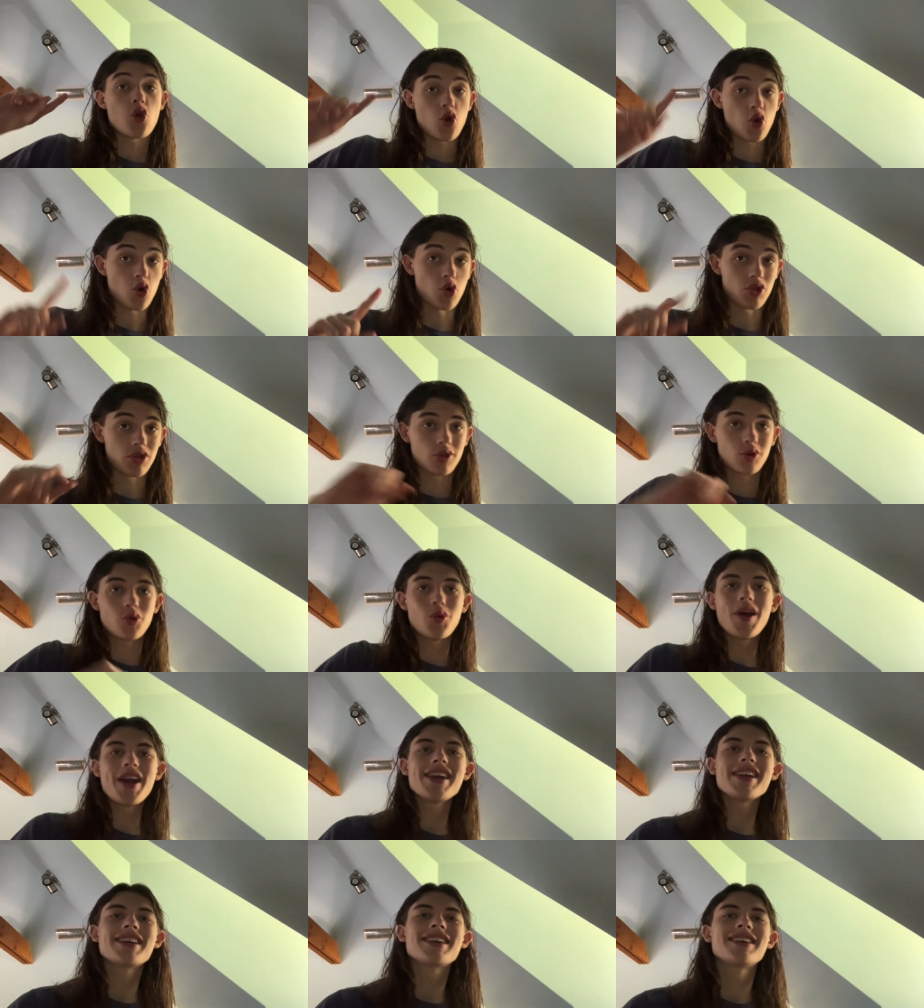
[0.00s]

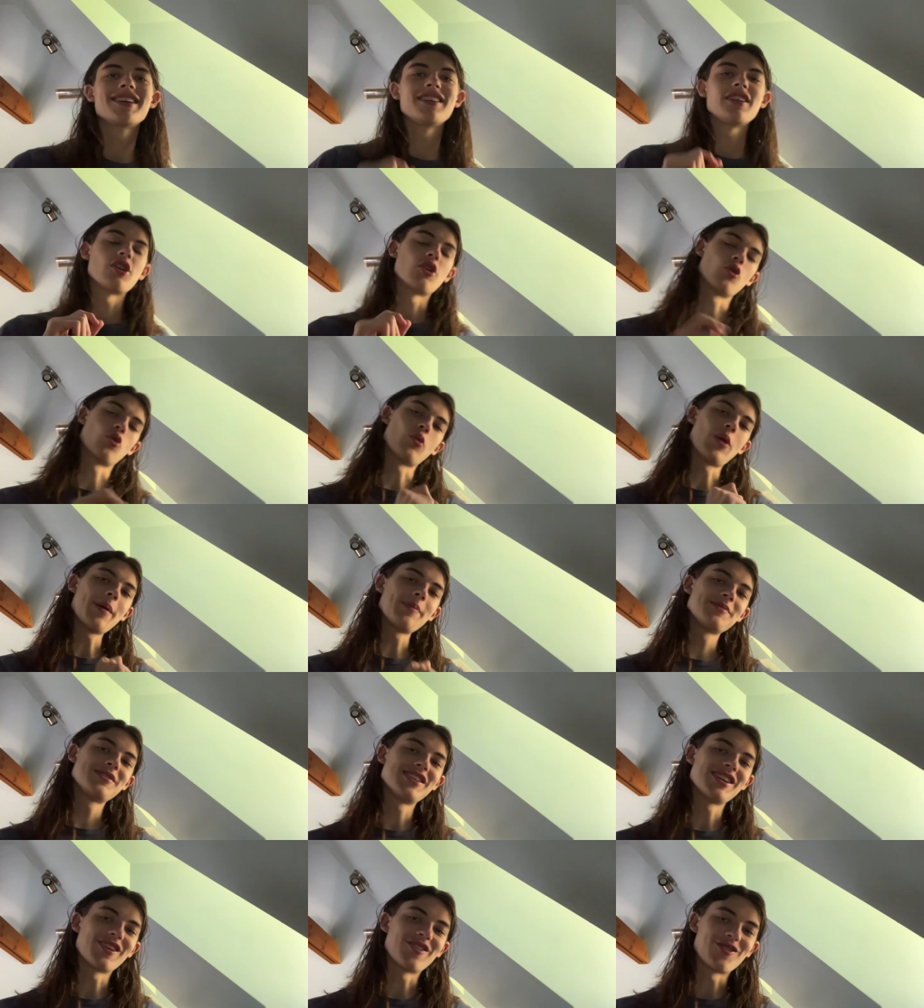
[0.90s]
earthquake,
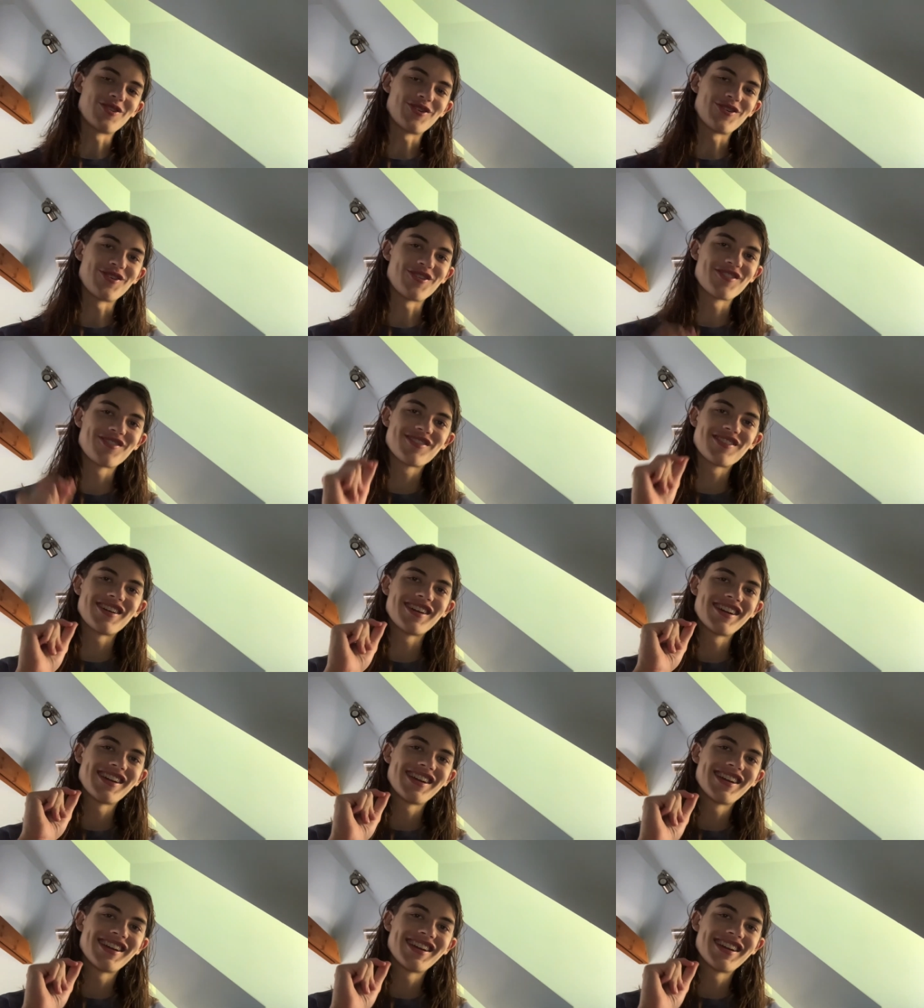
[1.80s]
erupting earth,